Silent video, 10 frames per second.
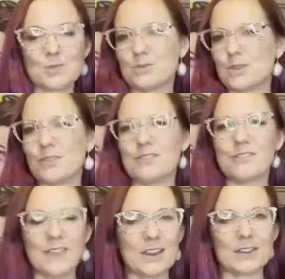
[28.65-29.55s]
So a
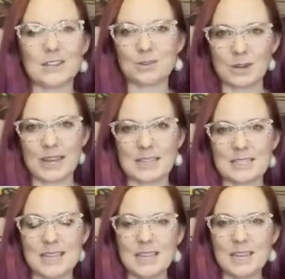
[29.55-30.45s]
very great
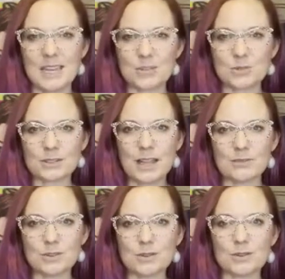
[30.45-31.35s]

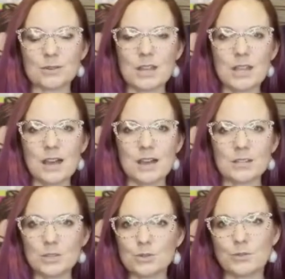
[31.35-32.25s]
entry-level
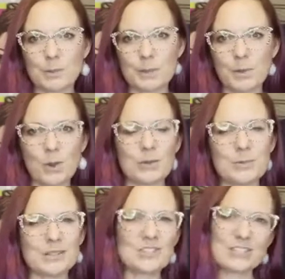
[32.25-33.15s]
uniforming polo,
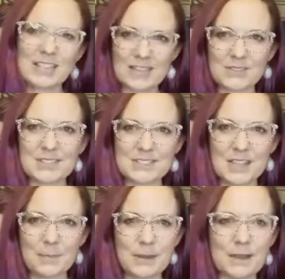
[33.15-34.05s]
but just kind of a
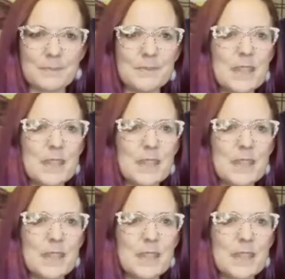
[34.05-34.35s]
step up.